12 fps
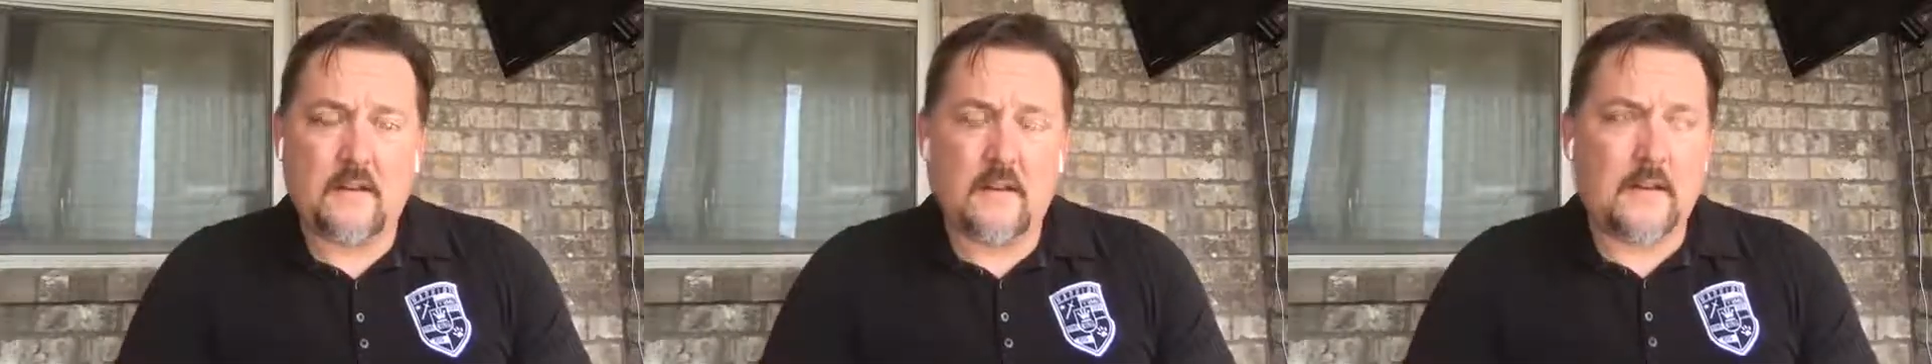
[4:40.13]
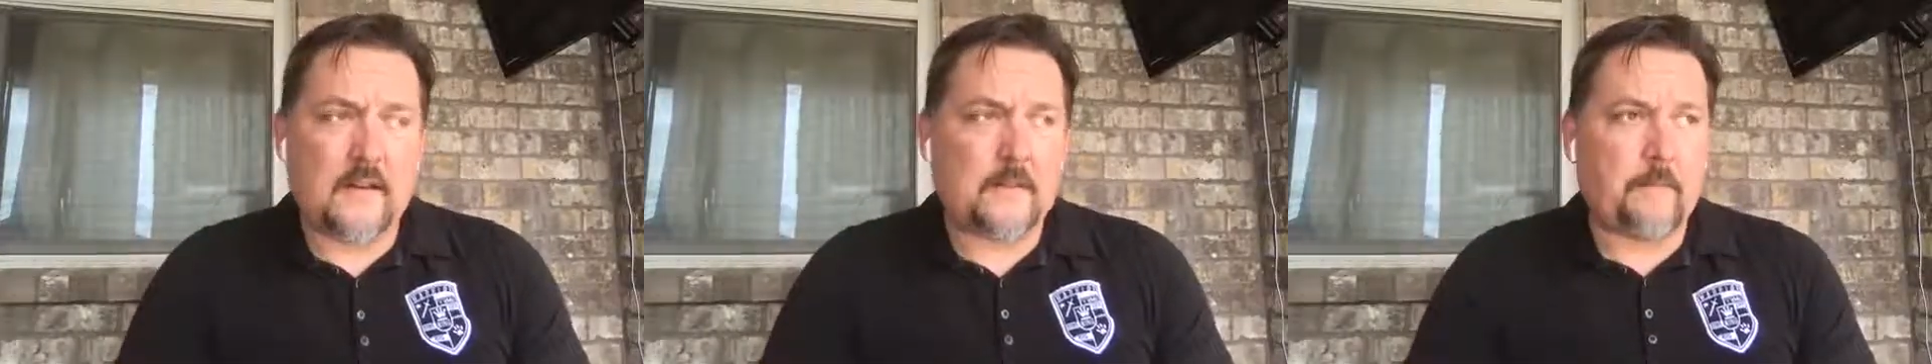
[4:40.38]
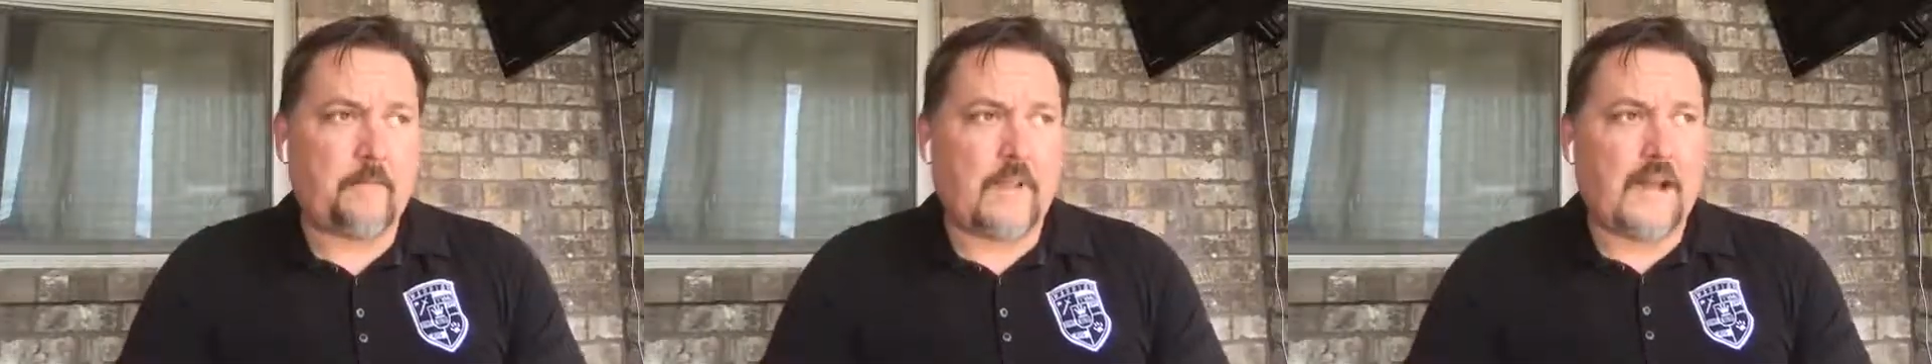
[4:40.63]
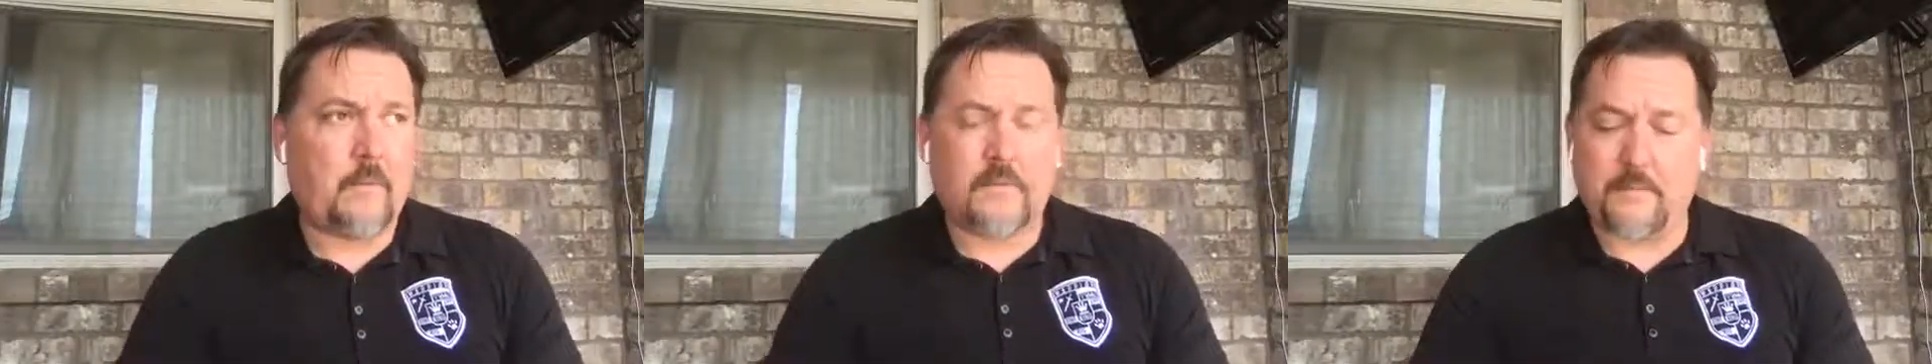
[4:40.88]

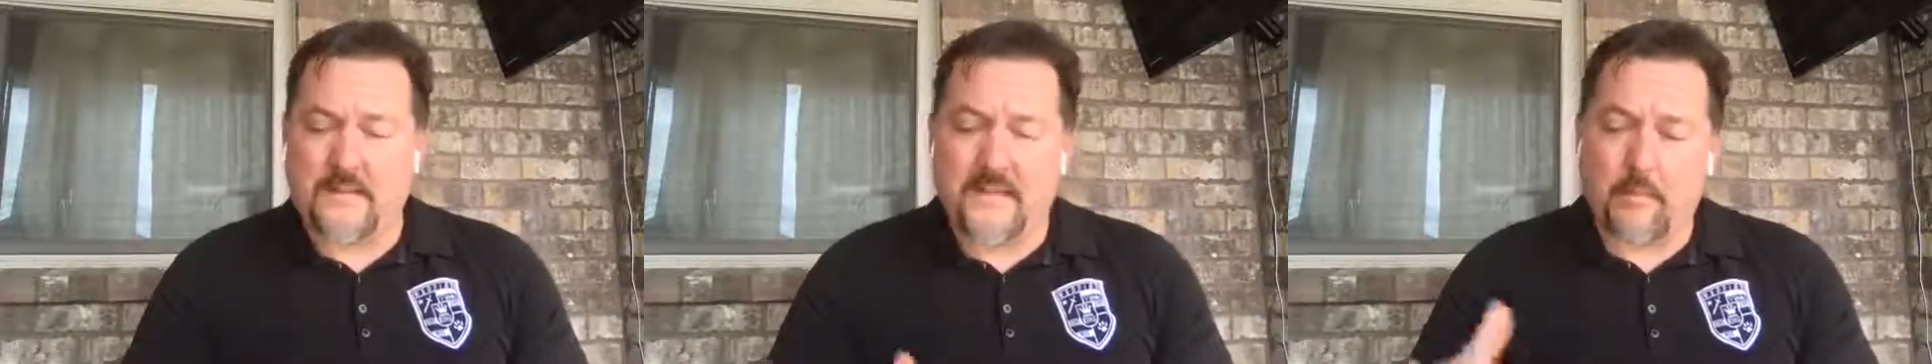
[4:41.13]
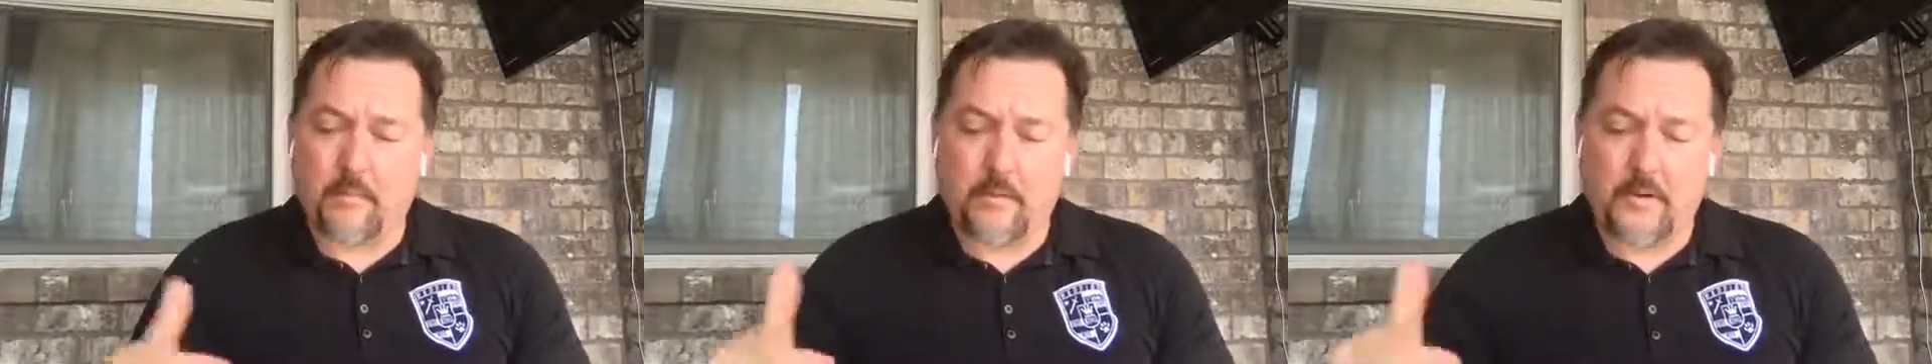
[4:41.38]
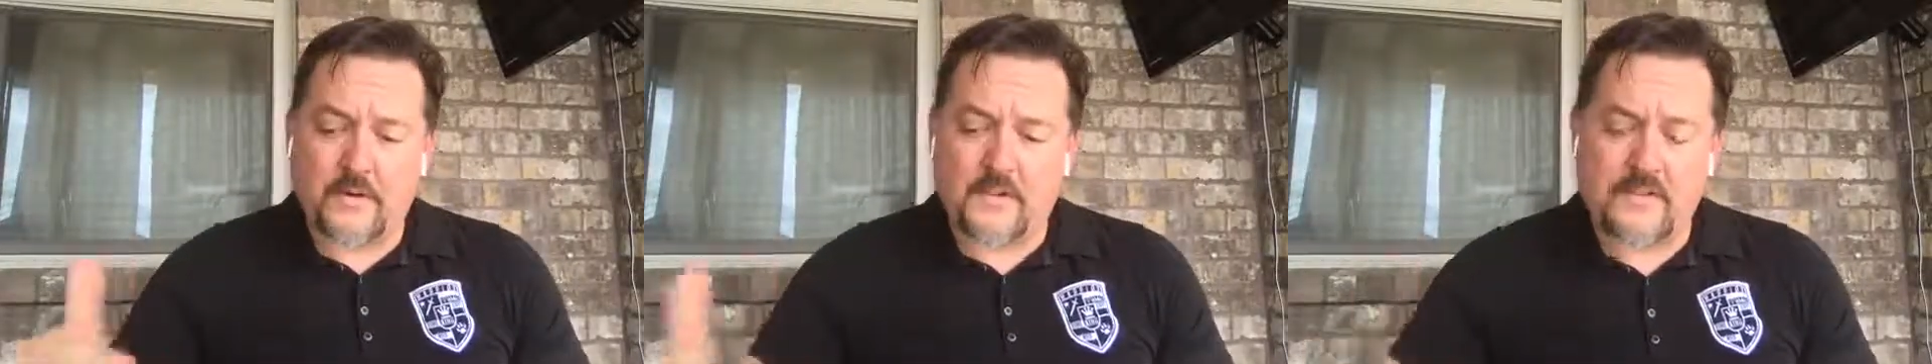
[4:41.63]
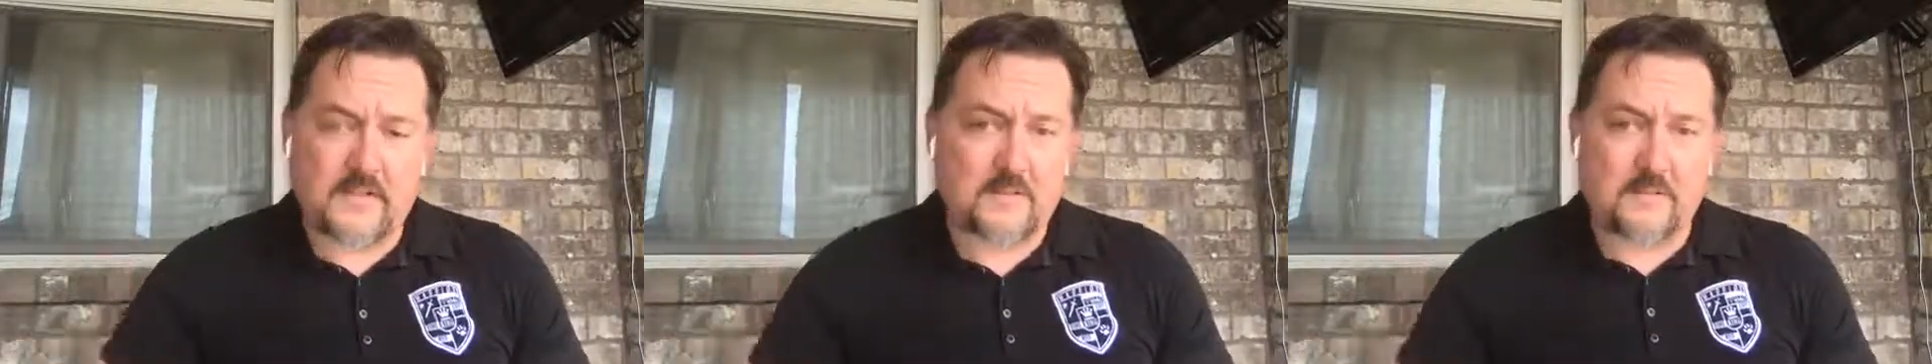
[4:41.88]
I would getting promoted
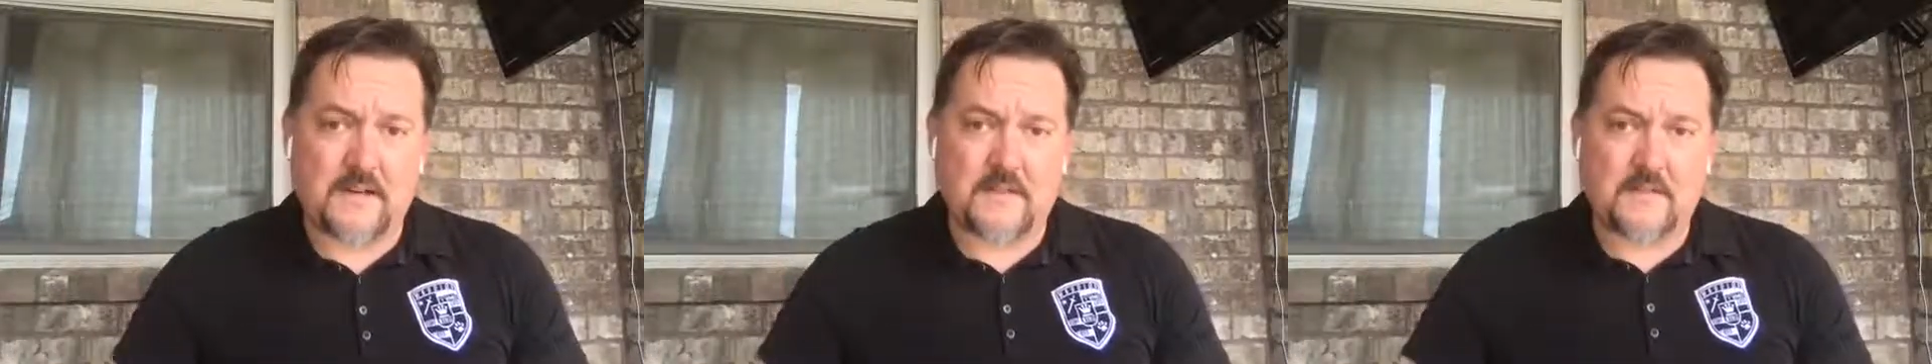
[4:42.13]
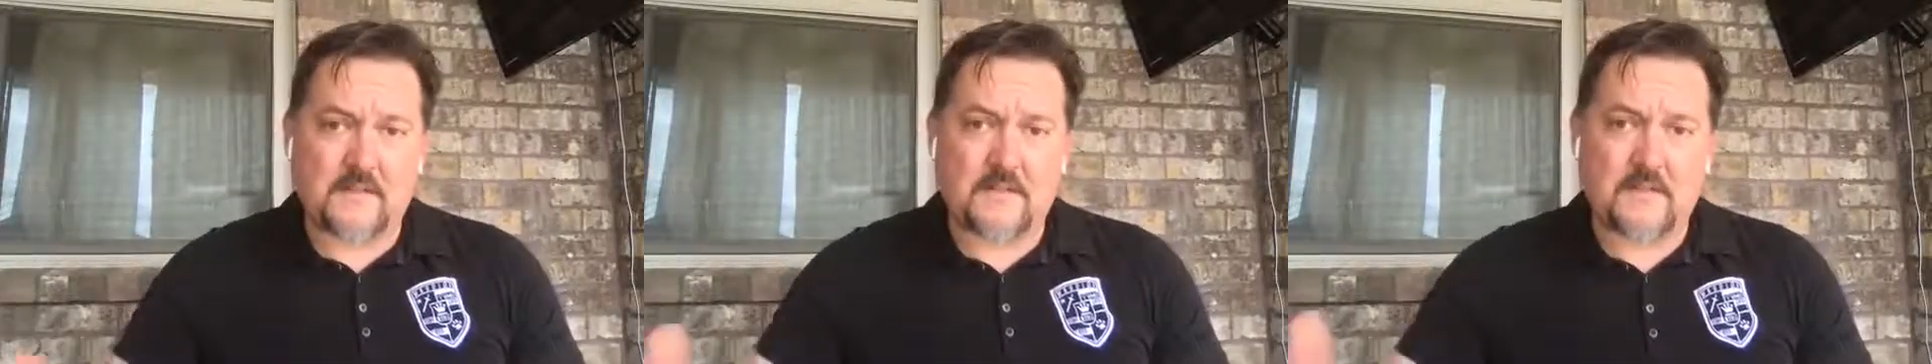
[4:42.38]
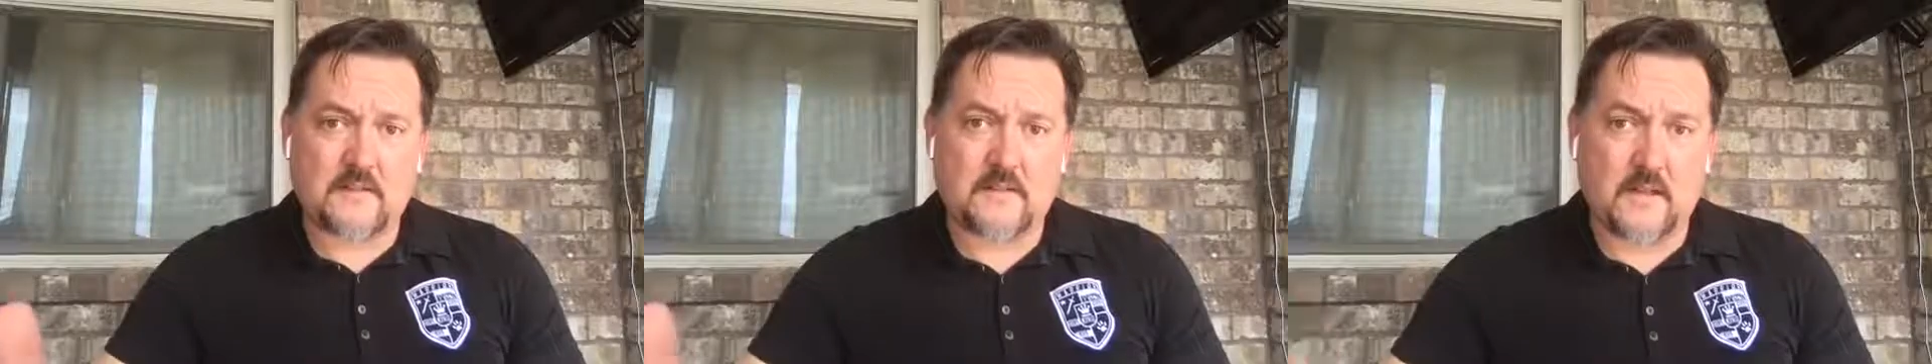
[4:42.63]
6 months,